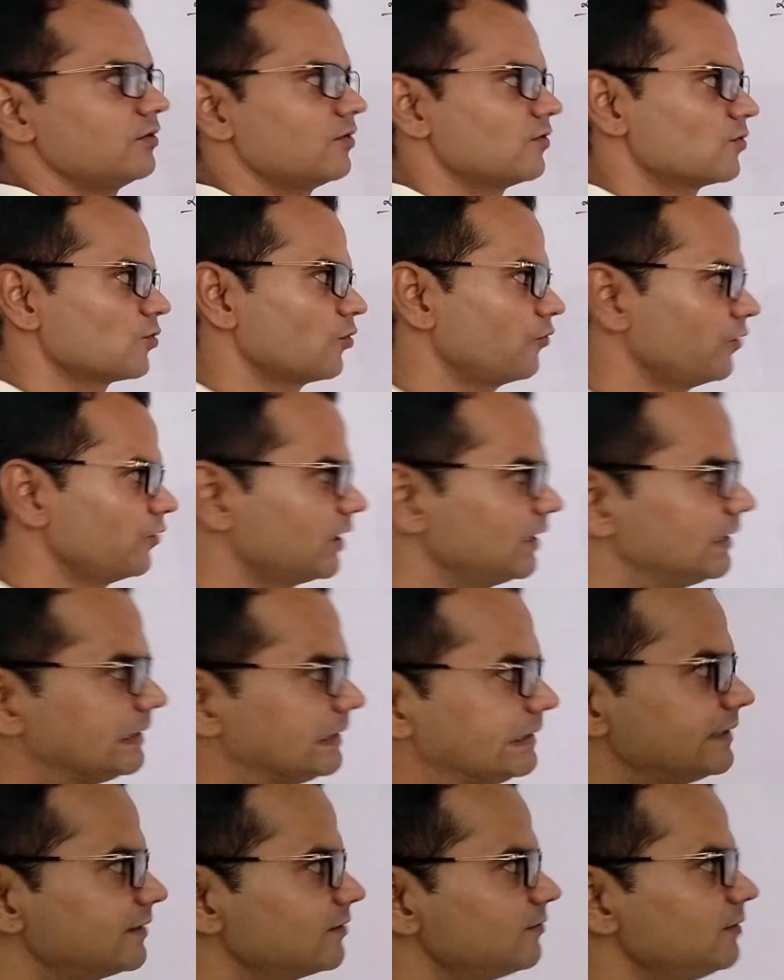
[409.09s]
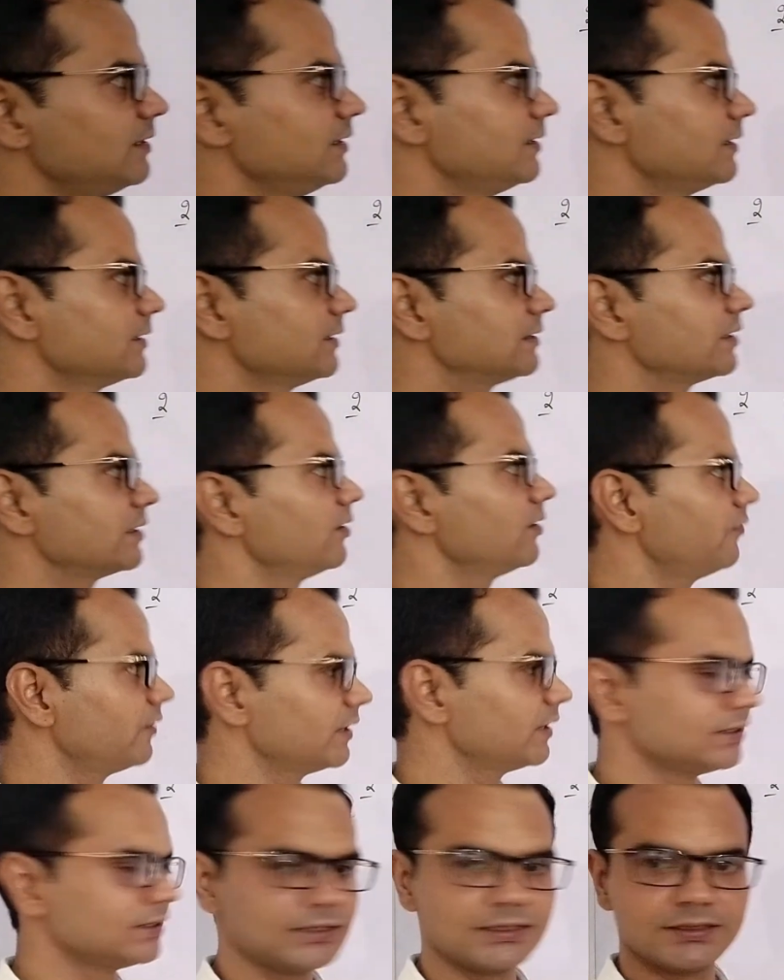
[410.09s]
so we can't determine the
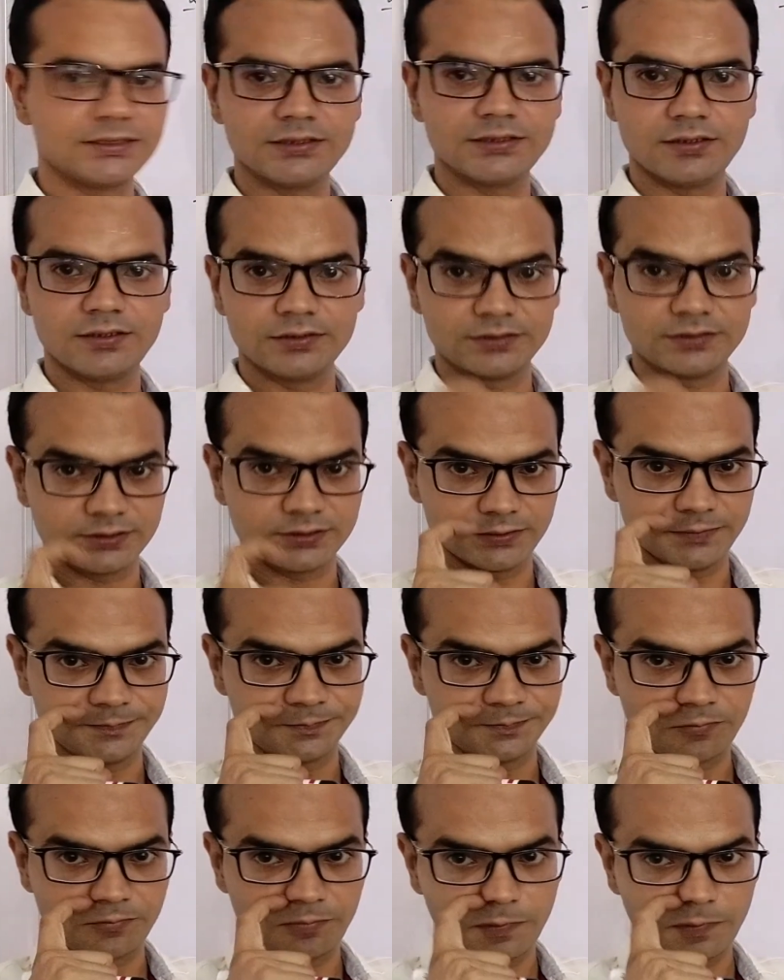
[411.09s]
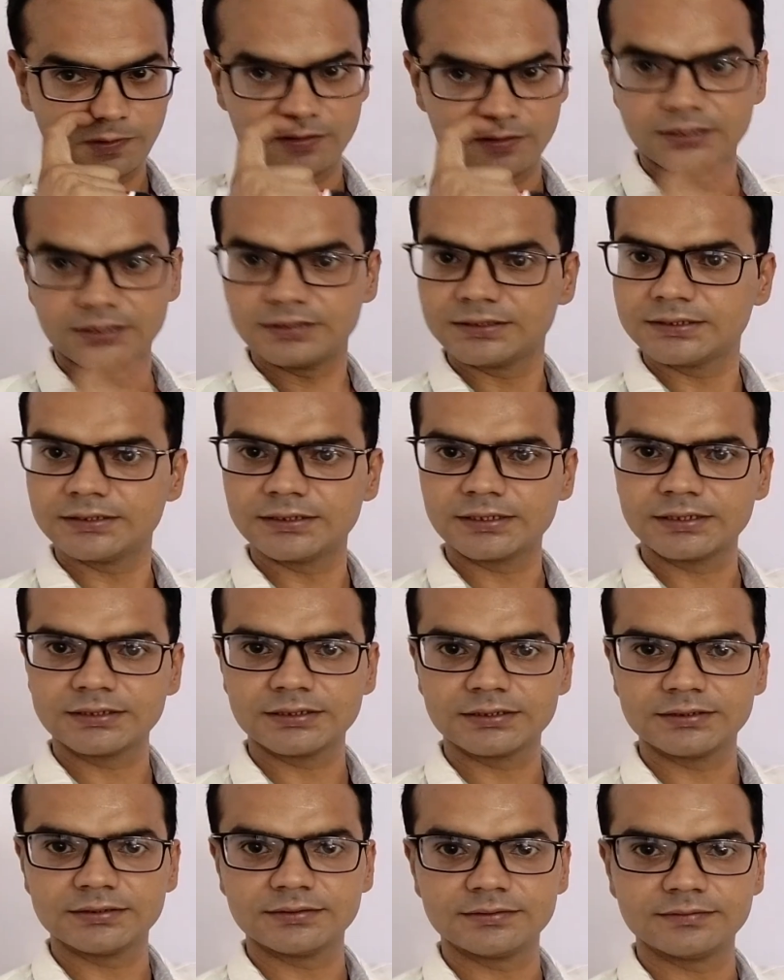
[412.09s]
significant change in its concentration.